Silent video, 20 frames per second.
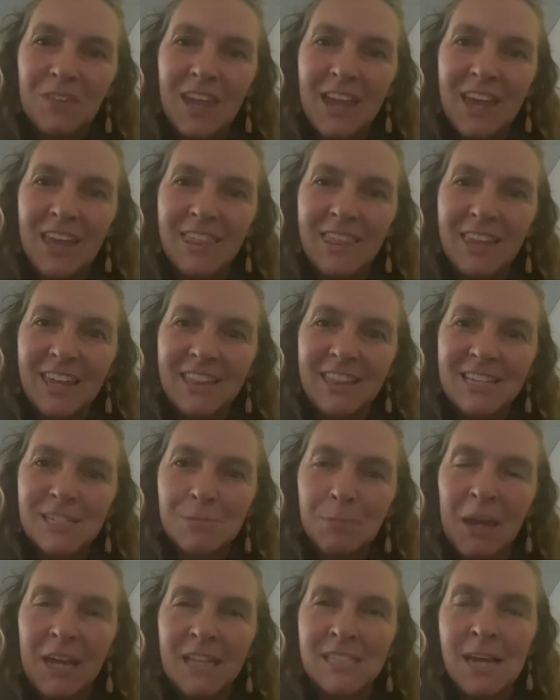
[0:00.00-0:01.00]
in this
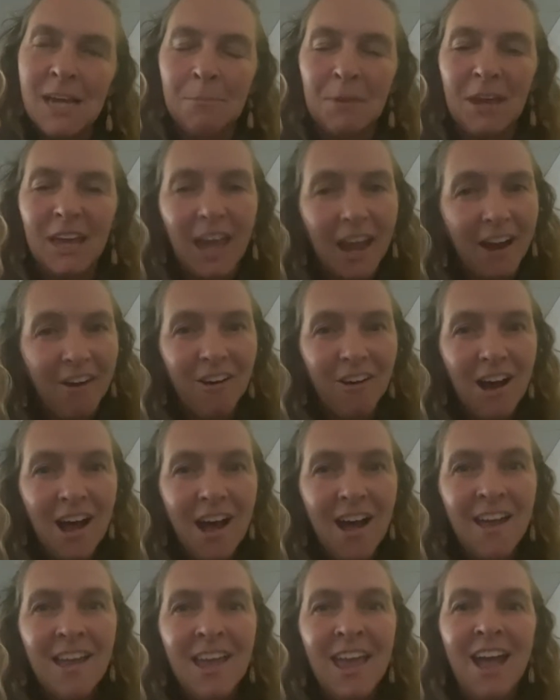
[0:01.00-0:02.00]
pandemic
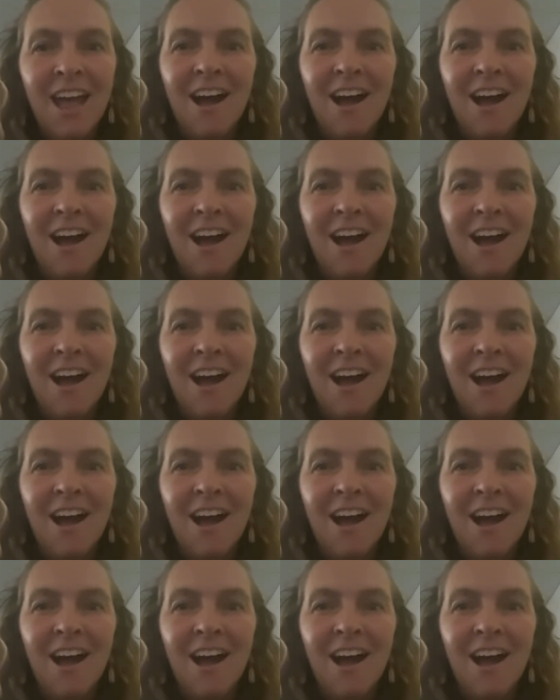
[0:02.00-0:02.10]
era.